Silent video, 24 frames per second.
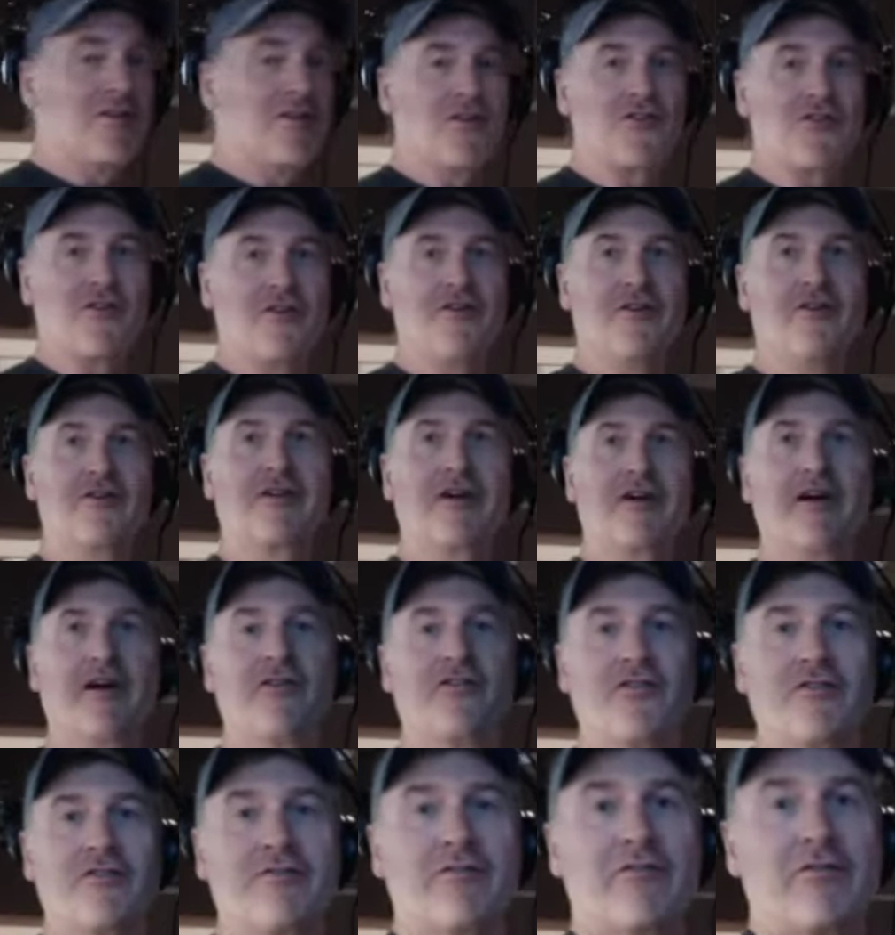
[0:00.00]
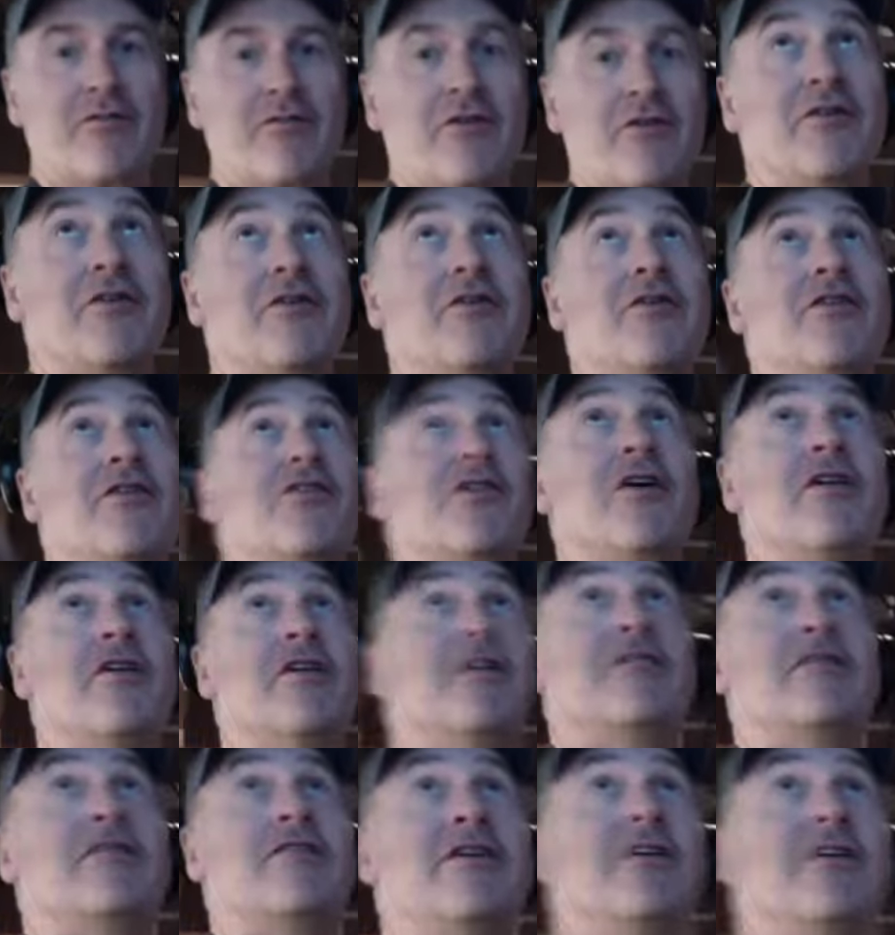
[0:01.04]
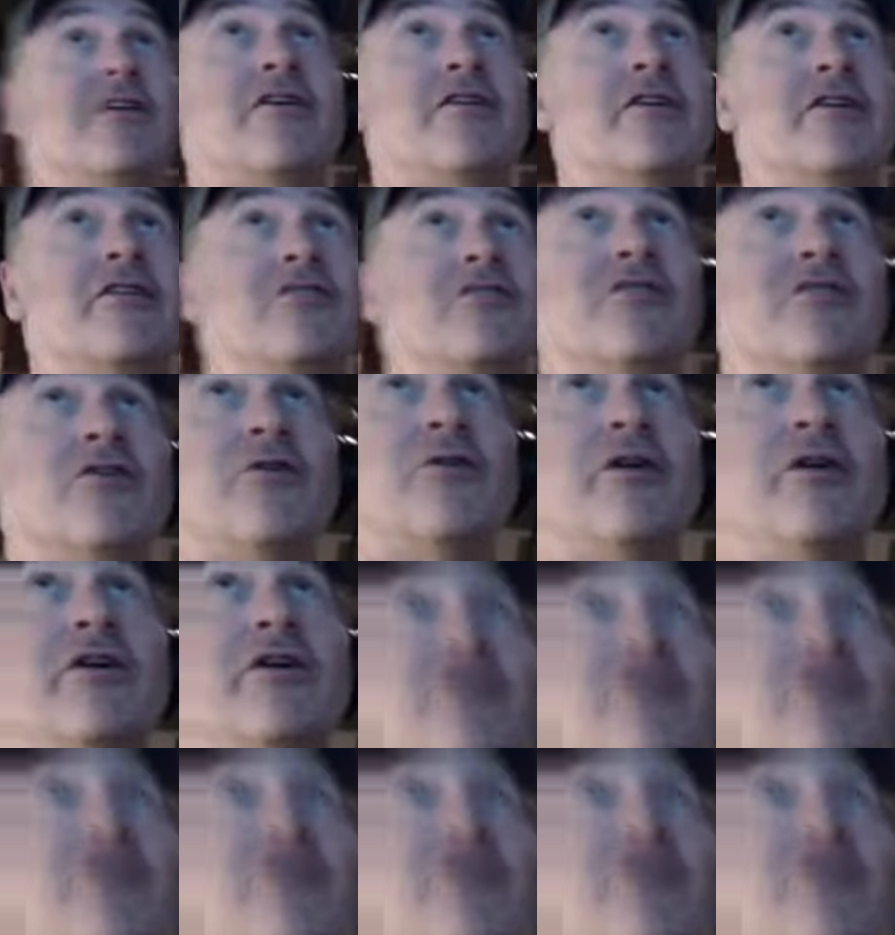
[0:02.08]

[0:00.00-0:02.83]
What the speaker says: all kinds of, there's all the, the toys and